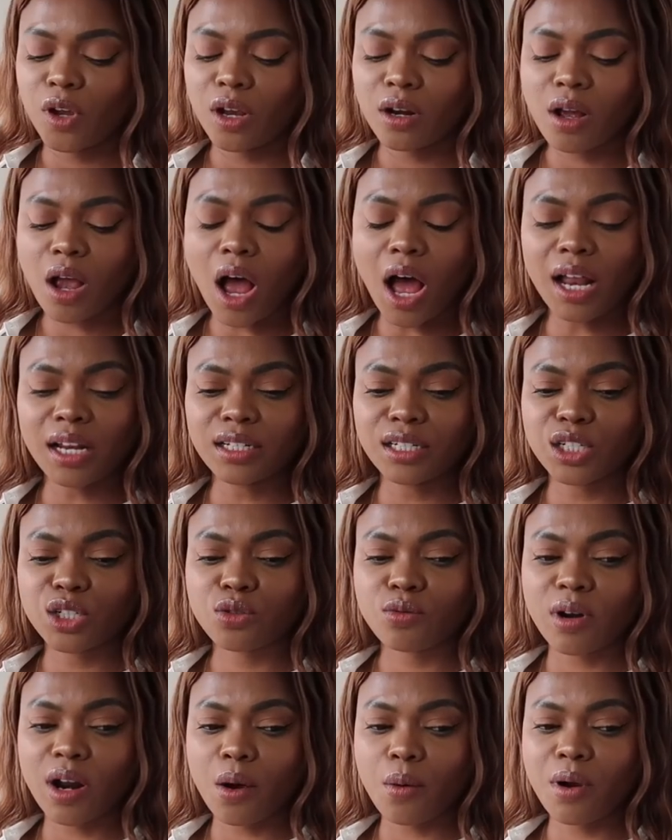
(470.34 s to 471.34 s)
in college
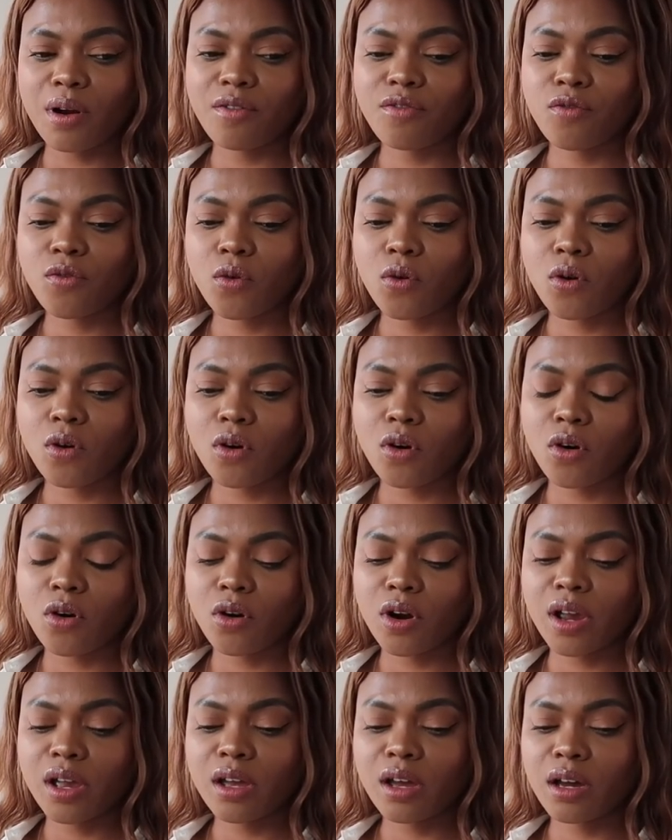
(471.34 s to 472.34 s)
when I went
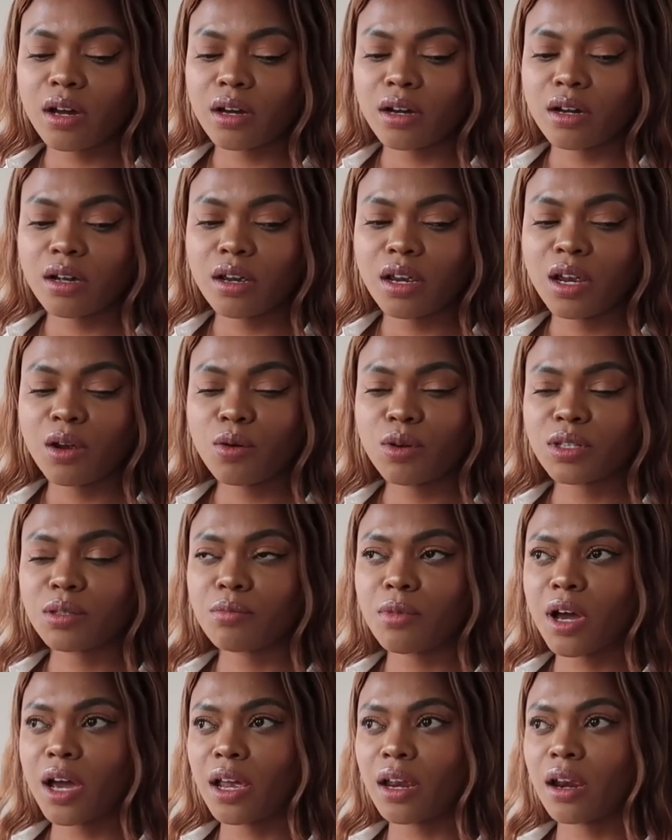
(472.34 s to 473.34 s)
for, he was
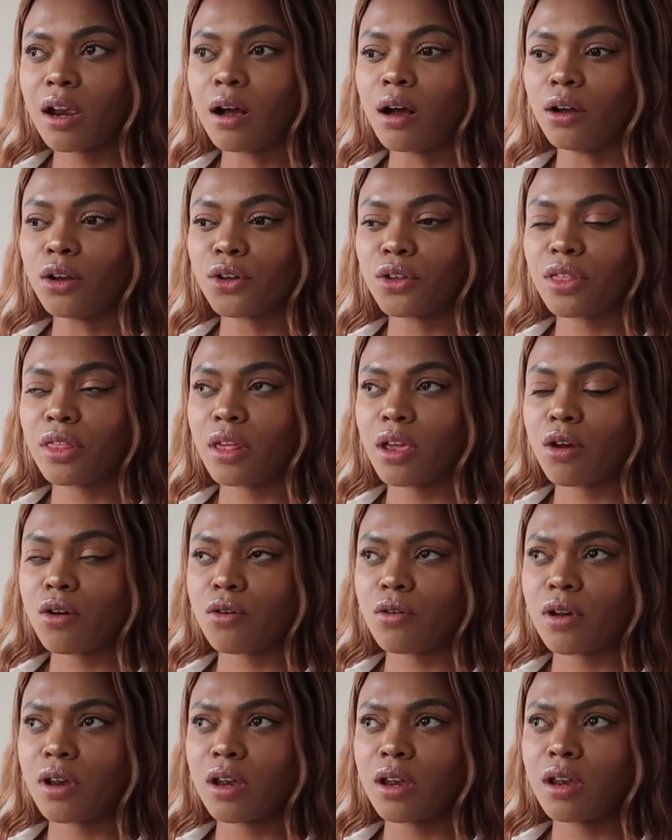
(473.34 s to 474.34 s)
my color
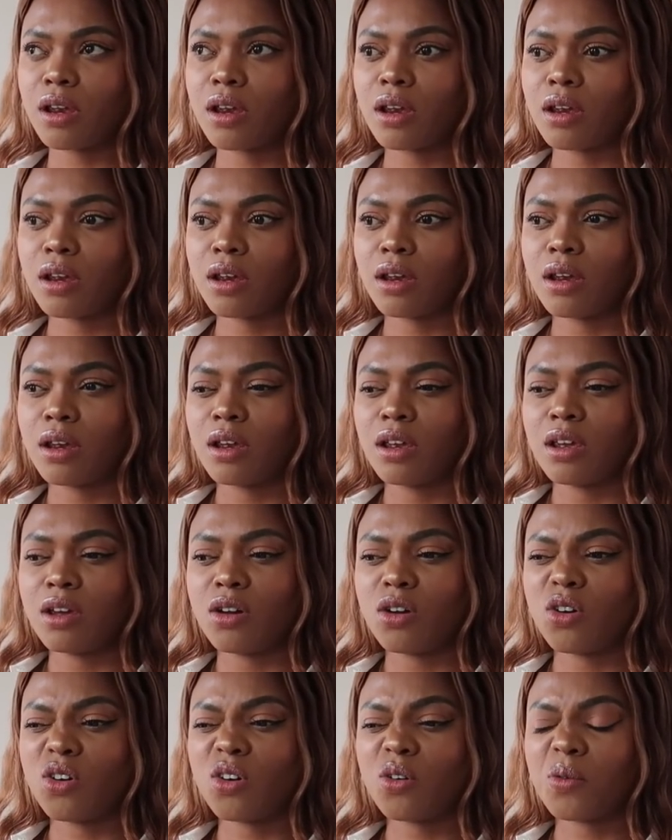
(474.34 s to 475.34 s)
theory,
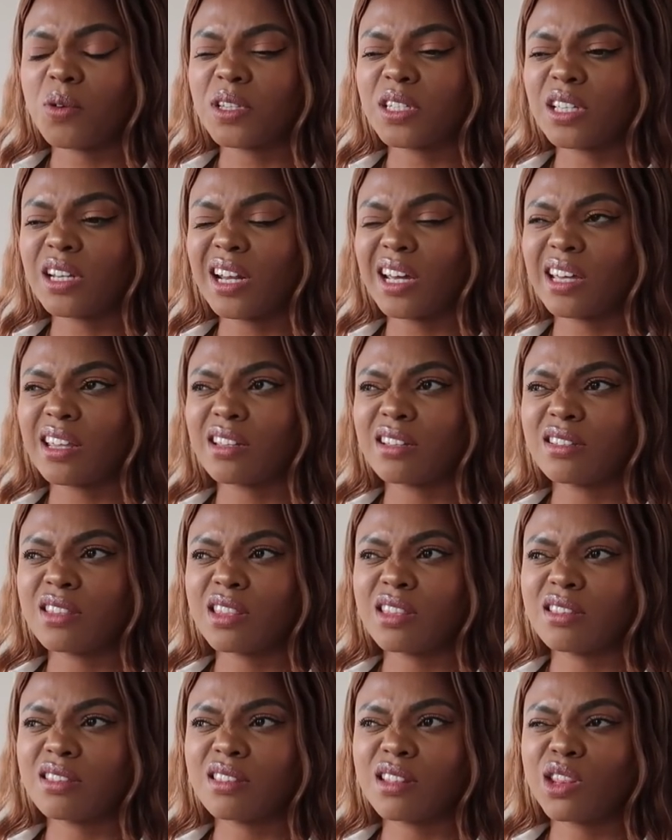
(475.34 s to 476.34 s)
or was it like
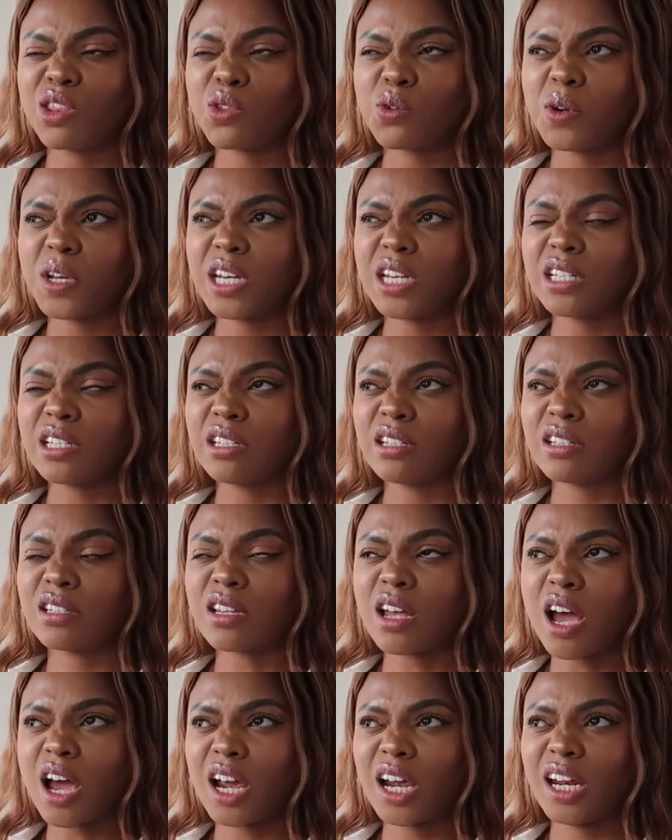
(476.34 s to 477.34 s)
3D
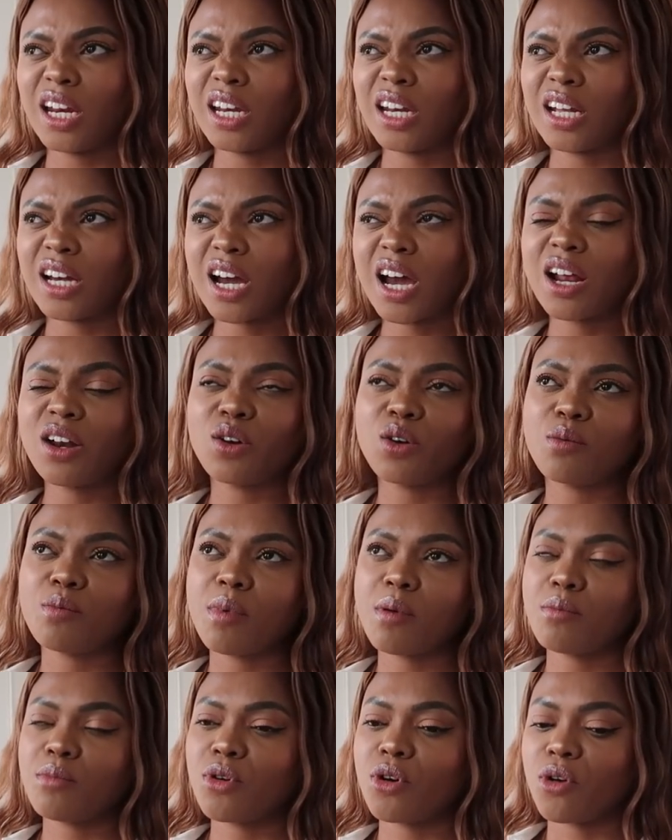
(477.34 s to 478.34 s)
design, I don't
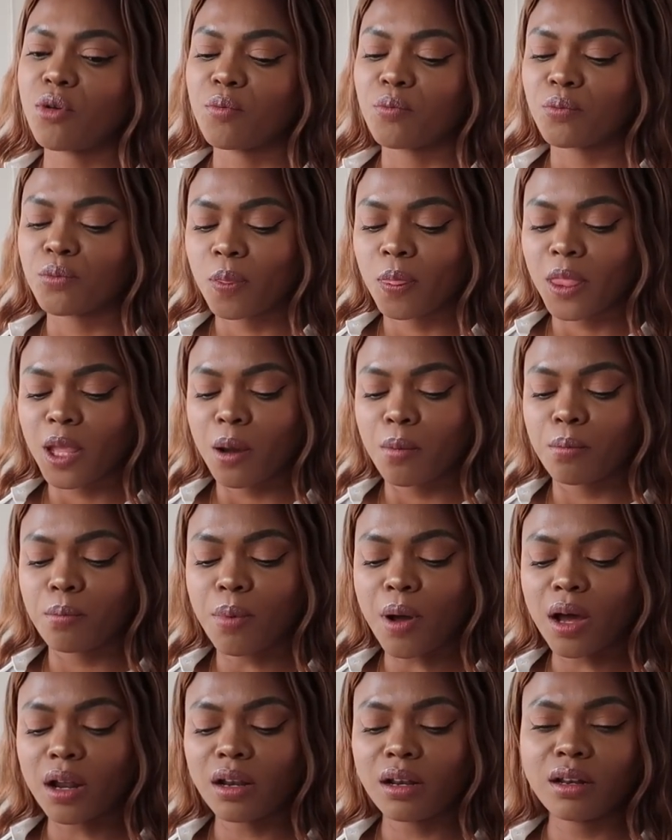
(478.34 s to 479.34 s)
remember,
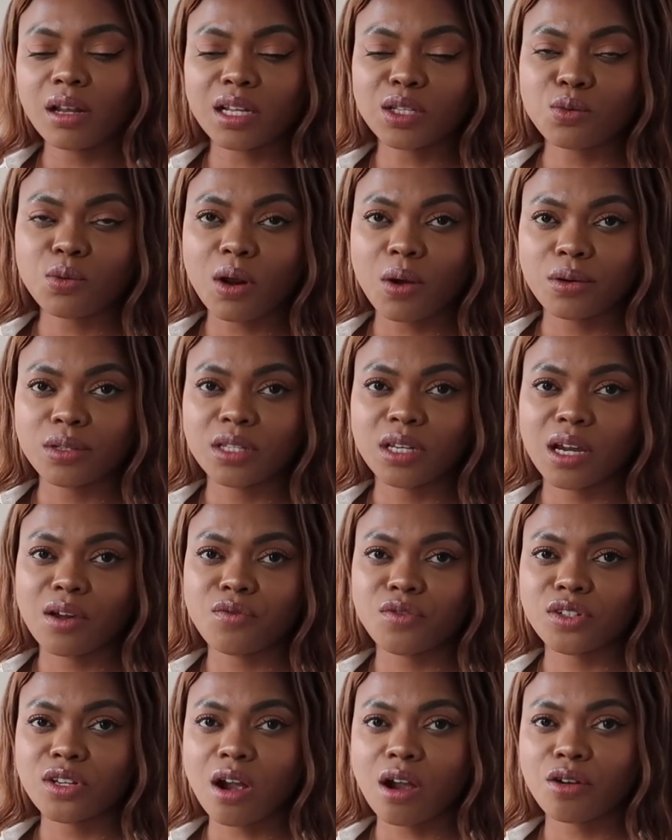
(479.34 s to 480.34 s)
but that's when I was taking
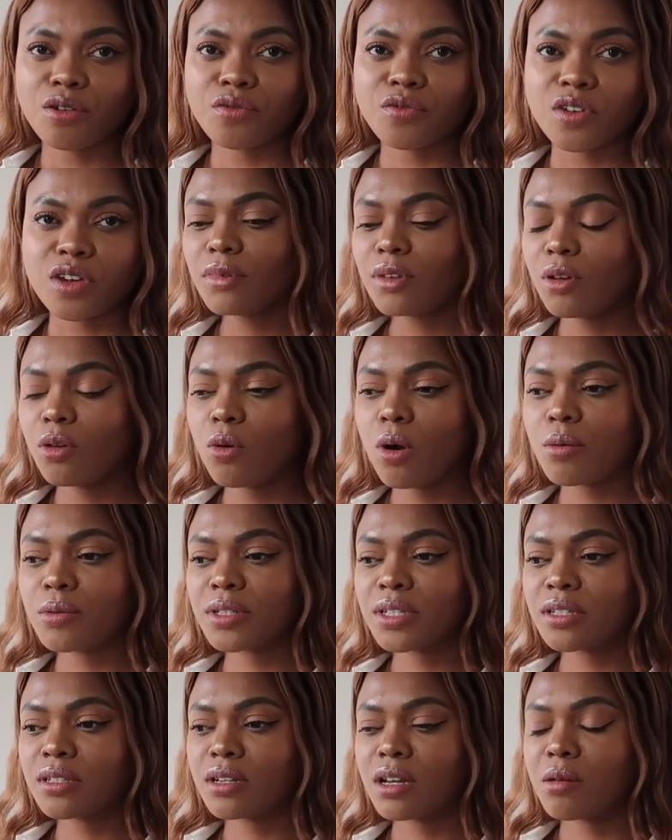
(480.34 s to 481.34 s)
photography. What
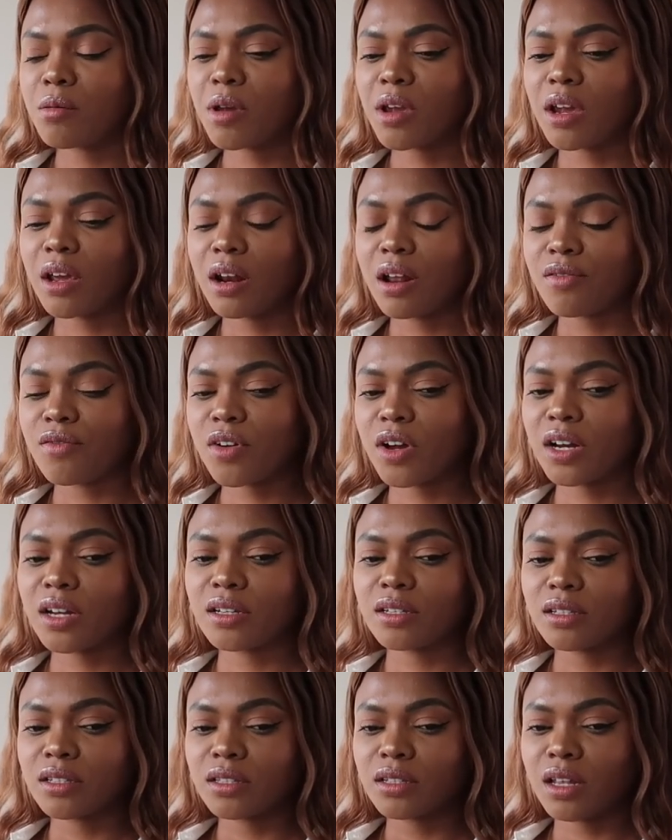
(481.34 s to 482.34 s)
was his name again? I forgot
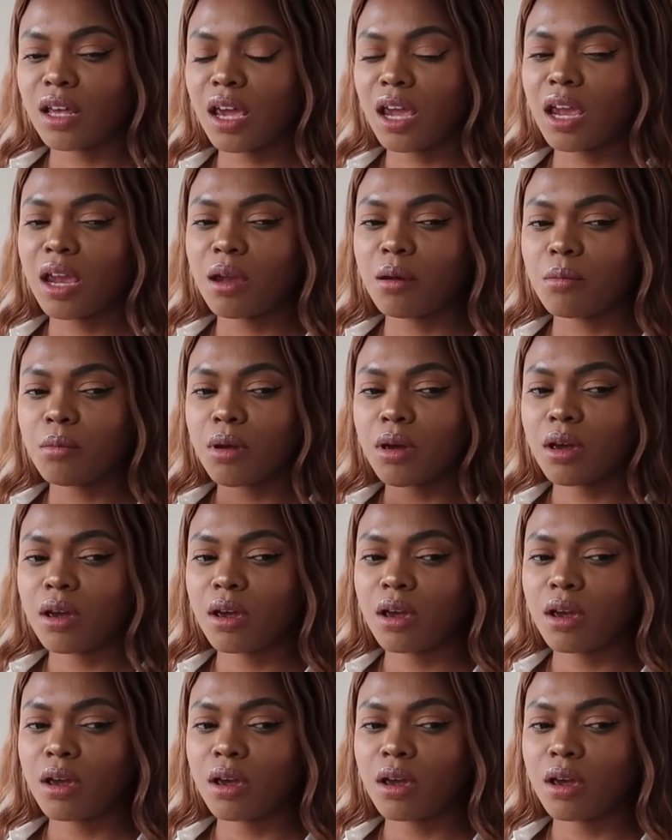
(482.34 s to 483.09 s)
his name.